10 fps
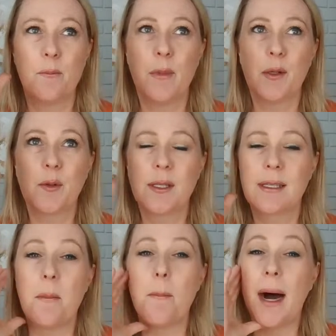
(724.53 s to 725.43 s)

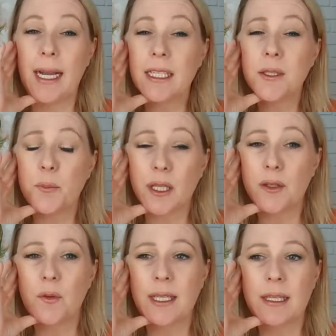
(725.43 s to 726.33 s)
most
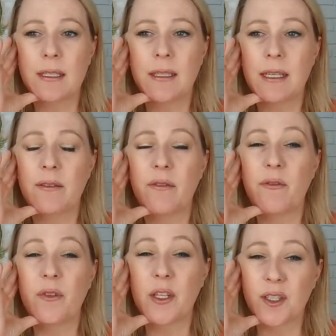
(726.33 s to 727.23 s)
mind-blowing,
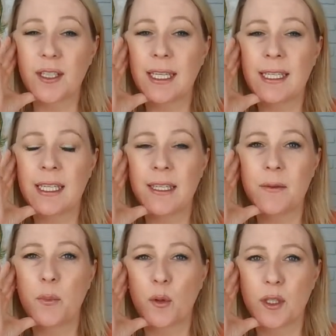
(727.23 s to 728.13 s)

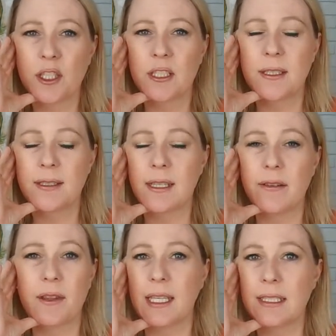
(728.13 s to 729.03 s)
infuriating portions
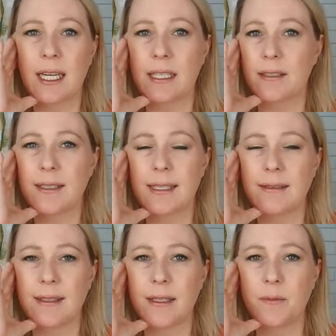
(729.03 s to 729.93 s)
of the entire
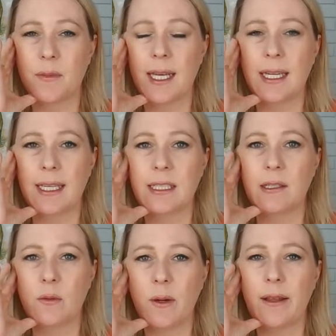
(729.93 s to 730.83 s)
system that I
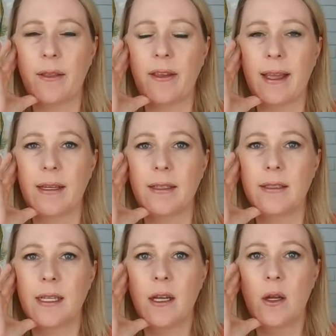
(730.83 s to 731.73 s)
deal with. And
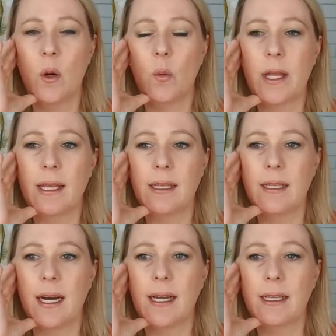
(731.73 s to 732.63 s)
when
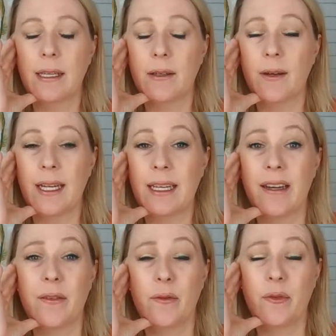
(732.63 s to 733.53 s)
I
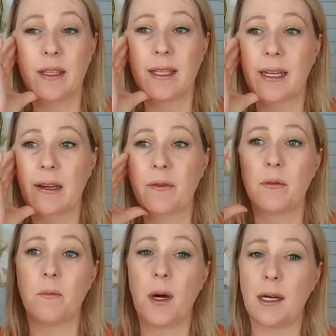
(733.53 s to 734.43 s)
have a lot of
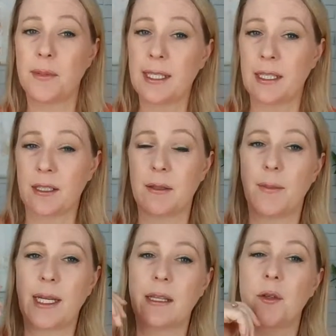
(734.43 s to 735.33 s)
moms here in
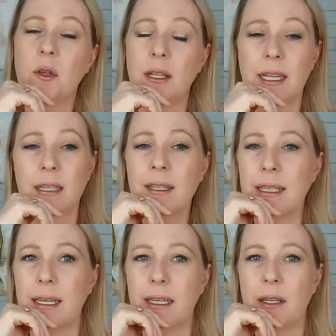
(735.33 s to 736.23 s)
my local
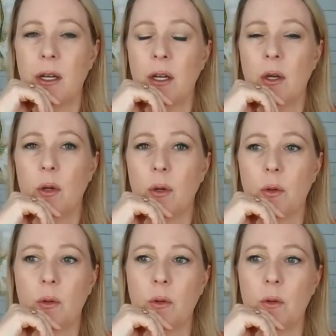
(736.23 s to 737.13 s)
area
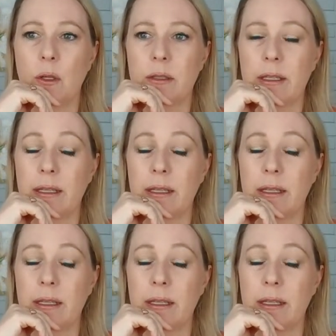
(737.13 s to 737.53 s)
who,